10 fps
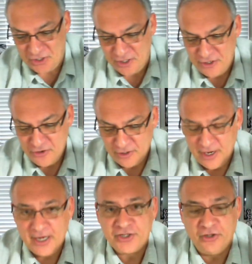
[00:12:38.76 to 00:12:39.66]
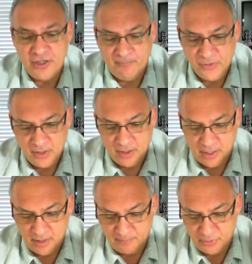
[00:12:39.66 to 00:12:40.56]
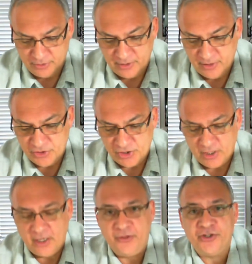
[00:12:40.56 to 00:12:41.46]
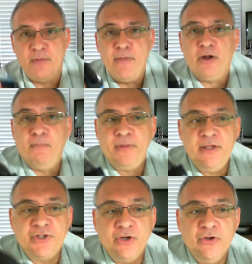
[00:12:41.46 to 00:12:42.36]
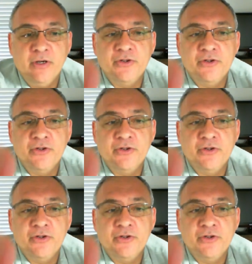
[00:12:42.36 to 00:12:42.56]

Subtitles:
that you can actually put this, there's a metal piece here, you can